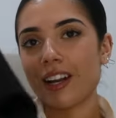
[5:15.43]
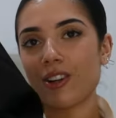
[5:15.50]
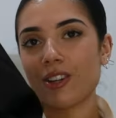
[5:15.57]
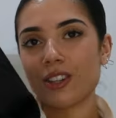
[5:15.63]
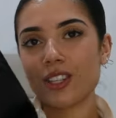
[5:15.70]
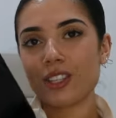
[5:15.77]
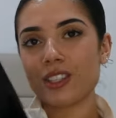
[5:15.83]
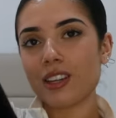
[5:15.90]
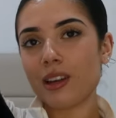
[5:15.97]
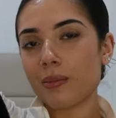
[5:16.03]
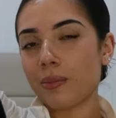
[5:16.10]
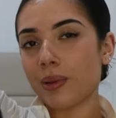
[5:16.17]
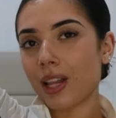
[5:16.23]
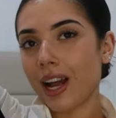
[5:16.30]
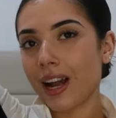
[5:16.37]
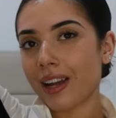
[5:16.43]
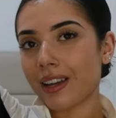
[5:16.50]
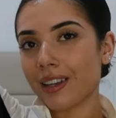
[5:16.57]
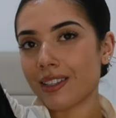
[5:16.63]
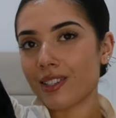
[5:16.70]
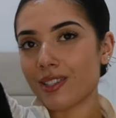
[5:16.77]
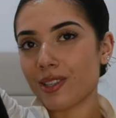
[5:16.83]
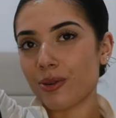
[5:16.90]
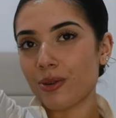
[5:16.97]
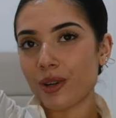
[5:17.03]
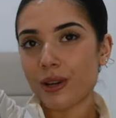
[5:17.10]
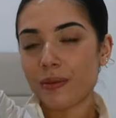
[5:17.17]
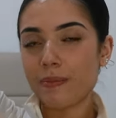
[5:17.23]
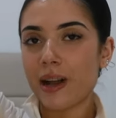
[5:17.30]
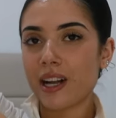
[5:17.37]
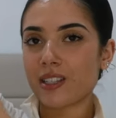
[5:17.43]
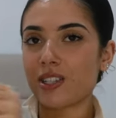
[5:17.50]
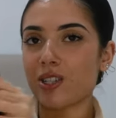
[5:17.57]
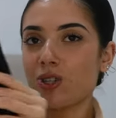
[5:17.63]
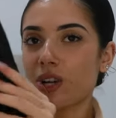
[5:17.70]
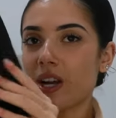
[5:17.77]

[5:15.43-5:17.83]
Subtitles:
I got this black silk maxi